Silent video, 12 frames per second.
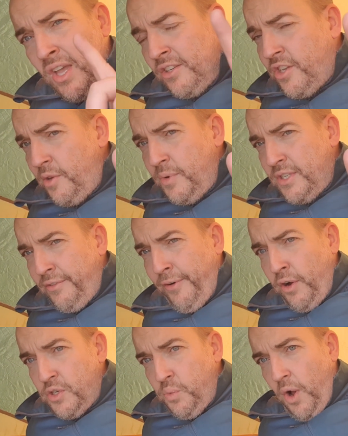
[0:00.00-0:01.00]
so there was the
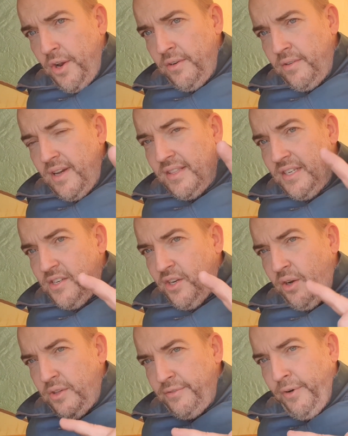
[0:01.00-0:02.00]
PHOXX 1, and this is
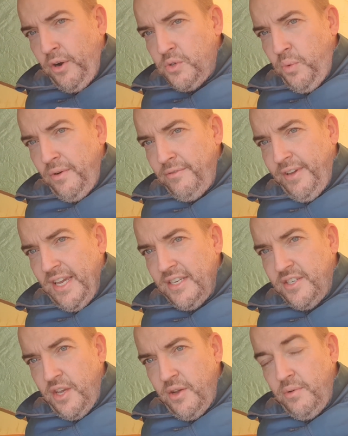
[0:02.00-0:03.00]
called the PHOXX 1
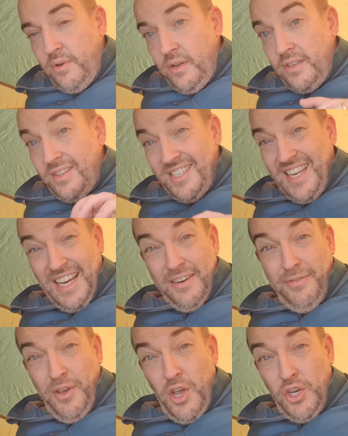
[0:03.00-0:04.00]
V2, the second
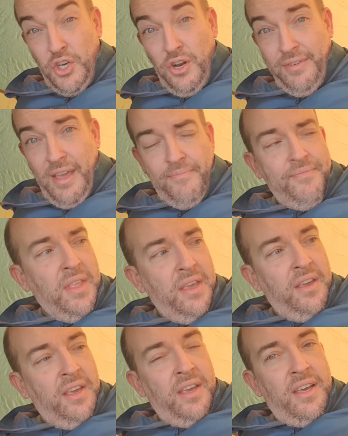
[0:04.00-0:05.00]
version of it.
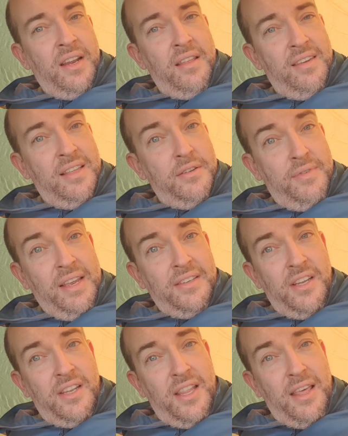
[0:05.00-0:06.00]
And I think the
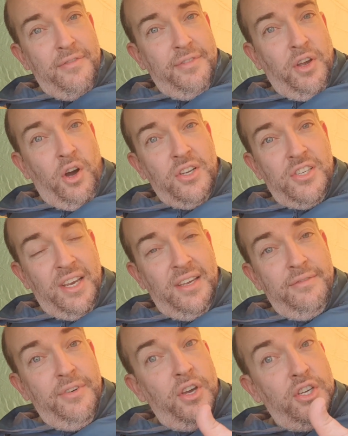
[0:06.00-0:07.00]
reason that they've got a second
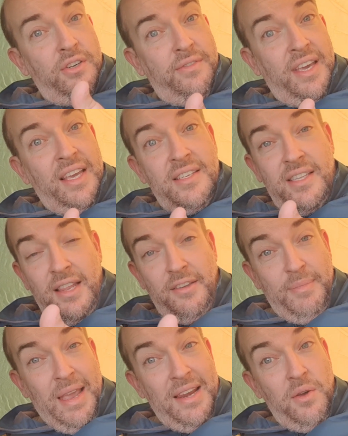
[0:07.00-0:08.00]
version of it is that they've
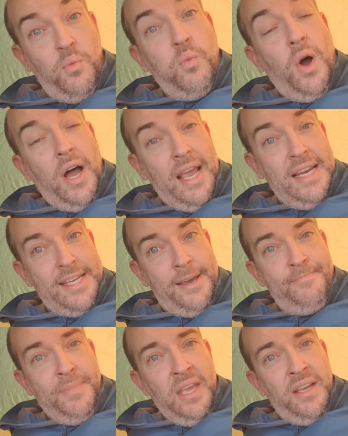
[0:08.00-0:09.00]
made it wider
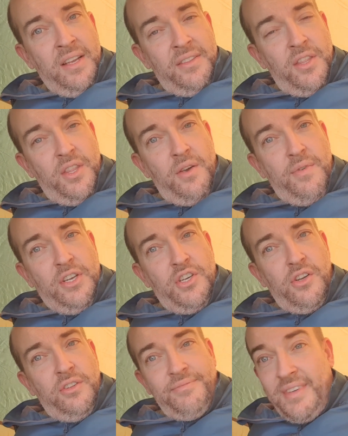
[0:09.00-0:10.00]
than the
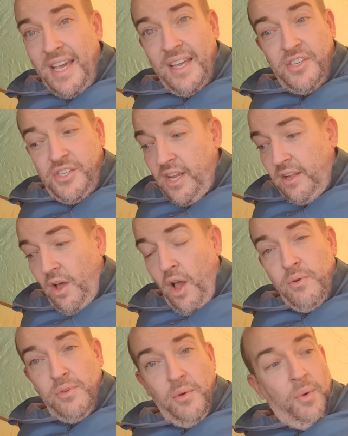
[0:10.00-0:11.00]
original. It is still
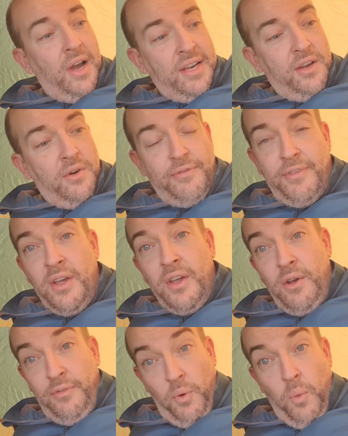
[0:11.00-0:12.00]
only wide enough
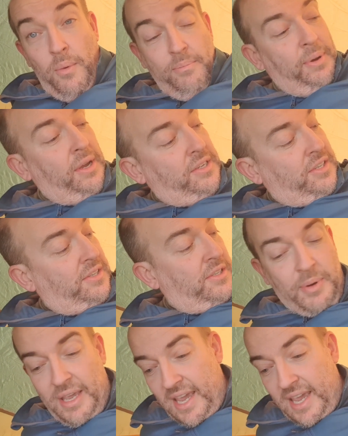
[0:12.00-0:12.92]
for one person to be